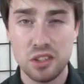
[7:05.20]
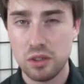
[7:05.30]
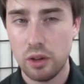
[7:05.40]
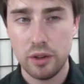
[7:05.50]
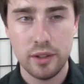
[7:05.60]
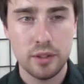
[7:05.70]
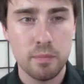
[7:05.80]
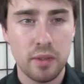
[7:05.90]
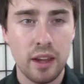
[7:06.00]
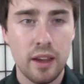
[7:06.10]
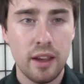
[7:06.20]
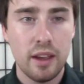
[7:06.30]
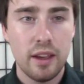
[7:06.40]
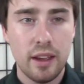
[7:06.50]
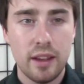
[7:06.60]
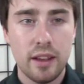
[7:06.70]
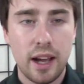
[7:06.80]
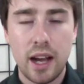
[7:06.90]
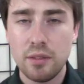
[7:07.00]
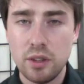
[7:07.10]
is loaded.
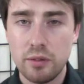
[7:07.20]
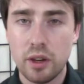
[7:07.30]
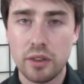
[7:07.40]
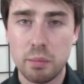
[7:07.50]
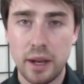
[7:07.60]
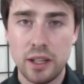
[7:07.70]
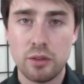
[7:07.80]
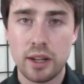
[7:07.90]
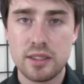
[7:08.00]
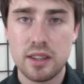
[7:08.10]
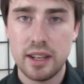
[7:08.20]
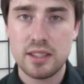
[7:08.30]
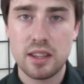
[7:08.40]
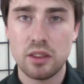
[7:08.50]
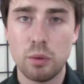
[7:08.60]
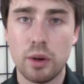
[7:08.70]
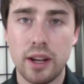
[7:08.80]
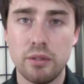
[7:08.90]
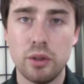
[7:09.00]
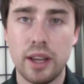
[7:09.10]
After you've got the page ranks, the next thing that you want to
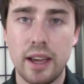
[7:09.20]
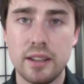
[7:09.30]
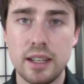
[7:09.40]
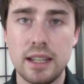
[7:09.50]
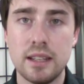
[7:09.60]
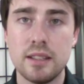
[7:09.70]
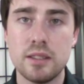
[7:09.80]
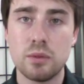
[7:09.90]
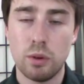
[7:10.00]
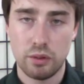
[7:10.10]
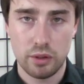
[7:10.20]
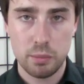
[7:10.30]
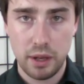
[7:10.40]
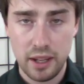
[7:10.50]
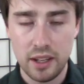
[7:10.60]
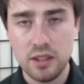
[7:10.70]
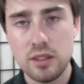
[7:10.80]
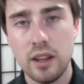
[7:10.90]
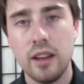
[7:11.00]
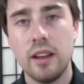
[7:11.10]
have a look at is, while you're on the
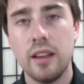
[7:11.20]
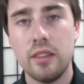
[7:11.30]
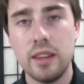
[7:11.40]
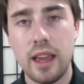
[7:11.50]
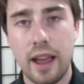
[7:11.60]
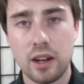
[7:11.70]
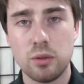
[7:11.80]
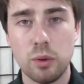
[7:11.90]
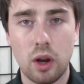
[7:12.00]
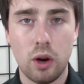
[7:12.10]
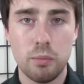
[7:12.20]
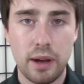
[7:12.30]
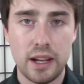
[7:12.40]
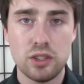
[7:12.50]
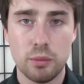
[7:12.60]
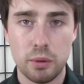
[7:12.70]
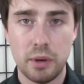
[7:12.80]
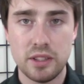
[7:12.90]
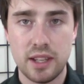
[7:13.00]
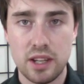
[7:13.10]
page, the actual on-page
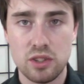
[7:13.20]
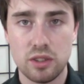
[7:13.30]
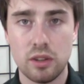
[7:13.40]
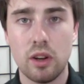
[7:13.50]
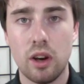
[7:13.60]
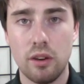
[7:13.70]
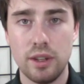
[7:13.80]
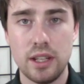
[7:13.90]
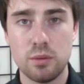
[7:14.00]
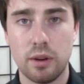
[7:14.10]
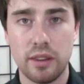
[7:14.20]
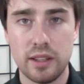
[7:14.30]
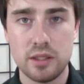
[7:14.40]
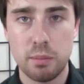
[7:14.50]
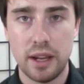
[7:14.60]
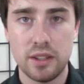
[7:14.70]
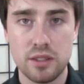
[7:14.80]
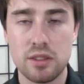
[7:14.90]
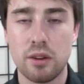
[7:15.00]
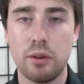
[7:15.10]
optimization of each one of these
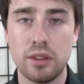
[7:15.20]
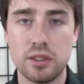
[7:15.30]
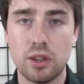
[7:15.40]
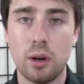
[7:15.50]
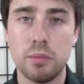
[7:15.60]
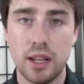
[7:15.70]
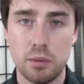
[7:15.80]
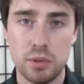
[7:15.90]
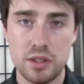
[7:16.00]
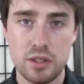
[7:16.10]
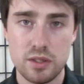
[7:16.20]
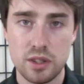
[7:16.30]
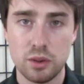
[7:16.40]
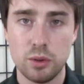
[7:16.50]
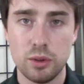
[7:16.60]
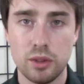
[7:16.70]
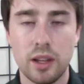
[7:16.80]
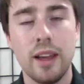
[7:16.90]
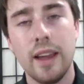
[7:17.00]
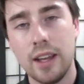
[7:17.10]
pages that are in the top 10 positions in Google.
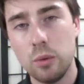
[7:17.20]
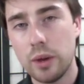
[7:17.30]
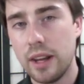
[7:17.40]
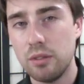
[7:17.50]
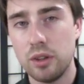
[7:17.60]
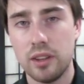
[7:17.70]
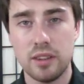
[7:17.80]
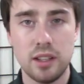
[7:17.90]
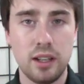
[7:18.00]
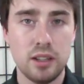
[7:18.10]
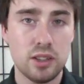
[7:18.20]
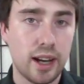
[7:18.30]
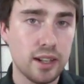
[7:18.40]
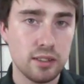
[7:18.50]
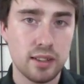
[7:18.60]
And you want to have a look at the title